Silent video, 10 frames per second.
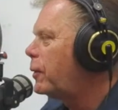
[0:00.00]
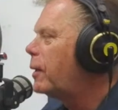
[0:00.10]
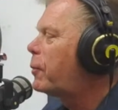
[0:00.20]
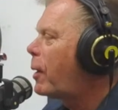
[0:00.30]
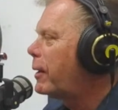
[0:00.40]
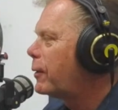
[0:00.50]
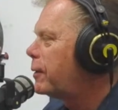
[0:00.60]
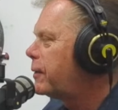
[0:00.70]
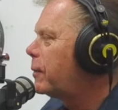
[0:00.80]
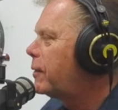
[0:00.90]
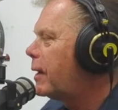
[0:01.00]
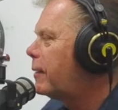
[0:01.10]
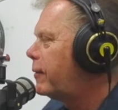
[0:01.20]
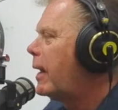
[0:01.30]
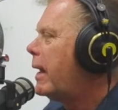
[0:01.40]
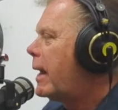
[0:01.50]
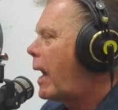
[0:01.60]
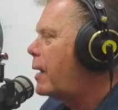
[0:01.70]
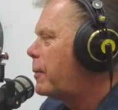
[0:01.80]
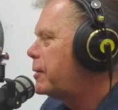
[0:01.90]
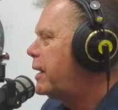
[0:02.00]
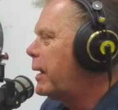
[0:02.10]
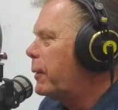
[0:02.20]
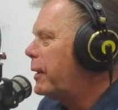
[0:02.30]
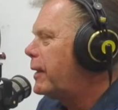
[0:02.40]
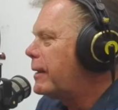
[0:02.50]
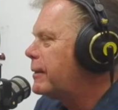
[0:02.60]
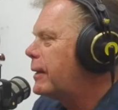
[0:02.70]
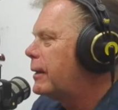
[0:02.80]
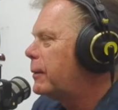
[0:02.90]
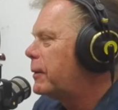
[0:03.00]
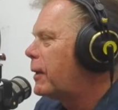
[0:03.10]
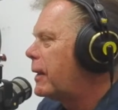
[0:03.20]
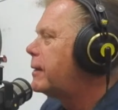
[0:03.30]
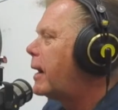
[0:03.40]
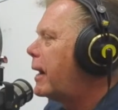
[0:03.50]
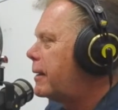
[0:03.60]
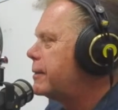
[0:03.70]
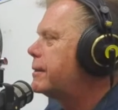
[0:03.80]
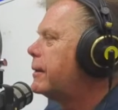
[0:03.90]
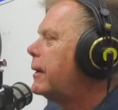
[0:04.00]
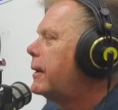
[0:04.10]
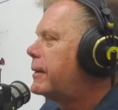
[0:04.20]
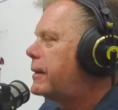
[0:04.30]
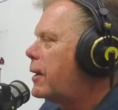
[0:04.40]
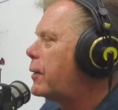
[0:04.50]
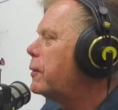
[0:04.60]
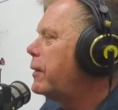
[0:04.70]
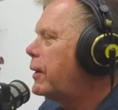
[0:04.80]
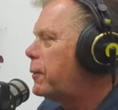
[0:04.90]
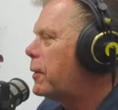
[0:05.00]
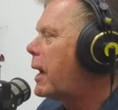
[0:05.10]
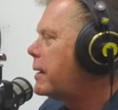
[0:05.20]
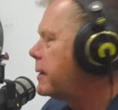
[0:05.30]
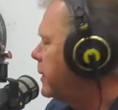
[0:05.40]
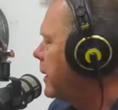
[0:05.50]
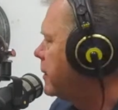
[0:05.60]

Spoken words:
You probably learned some stuff. I don't know how much gearing things you can do and all the tire grooving. You can do all kinds of things.